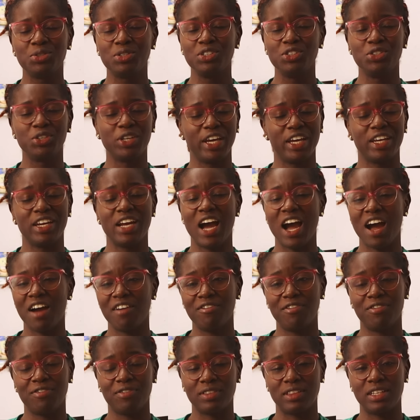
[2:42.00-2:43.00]
you can
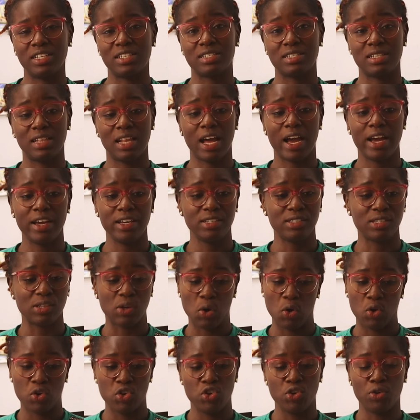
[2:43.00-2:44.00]
have the slides
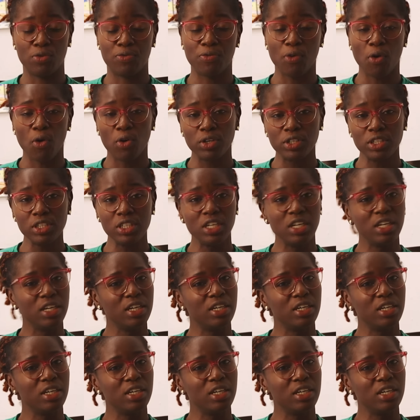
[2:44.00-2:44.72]
on your phone,